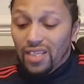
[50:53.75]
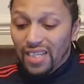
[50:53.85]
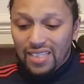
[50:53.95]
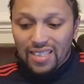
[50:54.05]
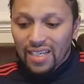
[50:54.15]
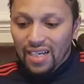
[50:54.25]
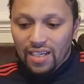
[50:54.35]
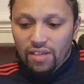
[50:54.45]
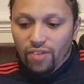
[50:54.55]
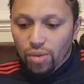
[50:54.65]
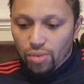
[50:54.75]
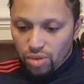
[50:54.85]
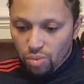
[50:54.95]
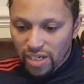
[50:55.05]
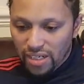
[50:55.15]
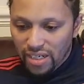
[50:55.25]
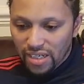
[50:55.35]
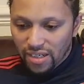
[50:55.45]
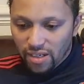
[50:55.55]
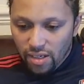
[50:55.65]
And that's the kind of owners we
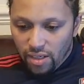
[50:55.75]
need.